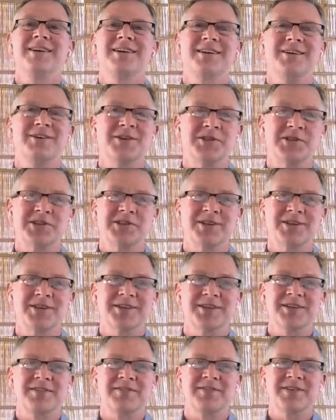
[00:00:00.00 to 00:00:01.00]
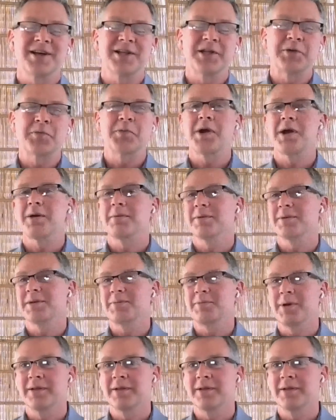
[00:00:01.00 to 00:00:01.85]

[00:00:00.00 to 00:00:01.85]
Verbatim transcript: here in silicon valley probably wow.